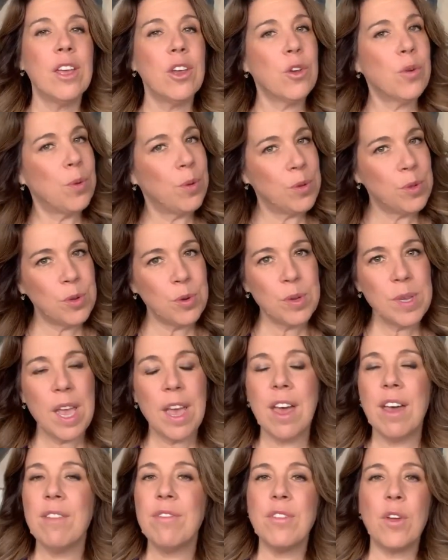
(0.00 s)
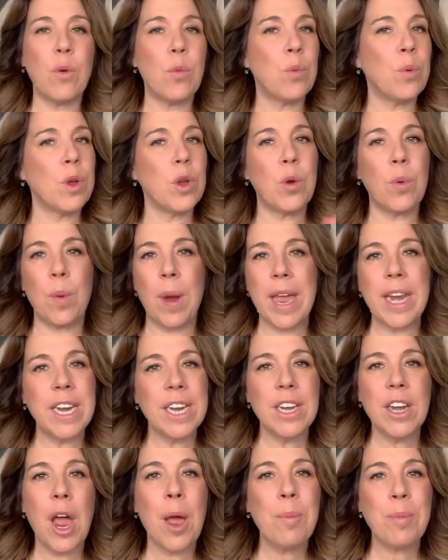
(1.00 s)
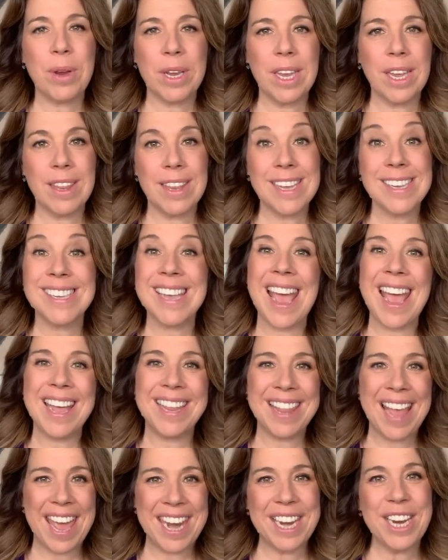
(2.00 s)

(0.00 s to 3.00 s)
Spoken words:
Cruisers have regretted not bringing this, and that